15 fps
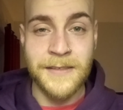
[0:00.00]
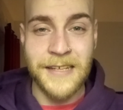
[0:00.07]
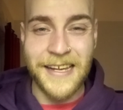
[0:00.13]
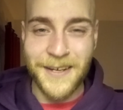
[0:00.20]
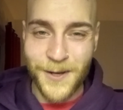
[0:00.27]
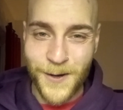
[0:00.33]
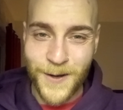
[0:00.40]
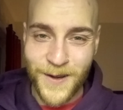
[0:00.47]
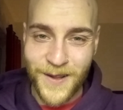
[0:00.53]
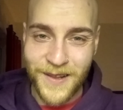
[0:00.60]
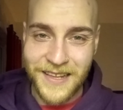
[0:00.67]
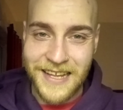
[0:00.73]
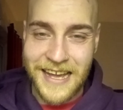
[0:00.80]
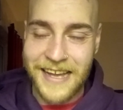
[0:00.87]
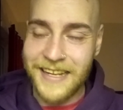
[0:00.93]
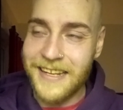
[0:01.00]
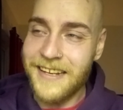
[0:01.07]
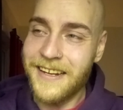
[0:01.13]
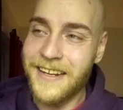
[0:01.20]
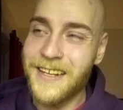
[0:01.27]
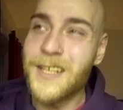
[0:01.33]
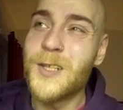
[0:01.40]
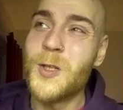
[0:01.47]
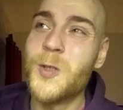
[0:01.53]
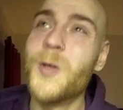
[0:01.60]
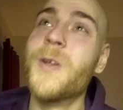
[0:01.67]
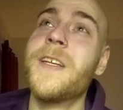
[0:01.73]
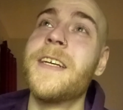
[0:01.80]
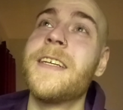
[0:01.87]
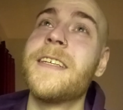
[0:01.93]
and all I can
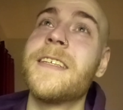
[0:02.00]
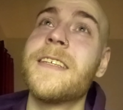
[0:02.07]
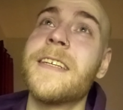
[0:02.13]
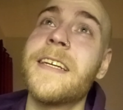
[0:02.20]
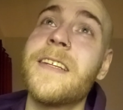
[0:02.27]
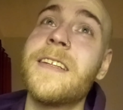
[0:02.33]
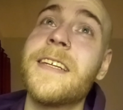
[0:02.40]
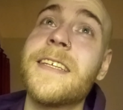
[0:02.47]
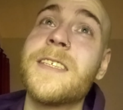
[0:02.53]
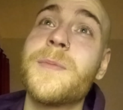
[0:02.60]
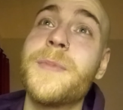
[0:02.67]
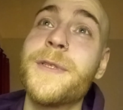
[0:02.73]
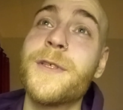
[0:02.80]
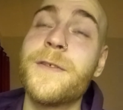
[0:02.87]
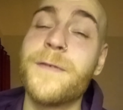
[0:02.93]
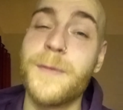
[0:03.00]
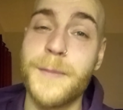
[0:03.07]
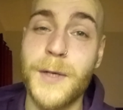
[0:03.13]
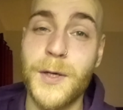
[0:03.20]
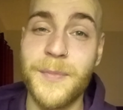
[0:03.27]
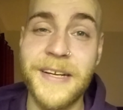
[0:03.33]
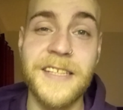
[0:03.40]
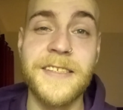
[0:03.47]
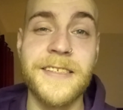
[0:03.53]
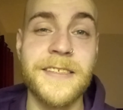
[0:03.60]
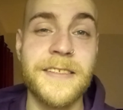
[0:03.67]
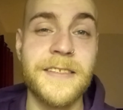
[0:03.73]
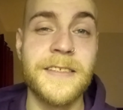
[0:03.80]
include in this beautiful moment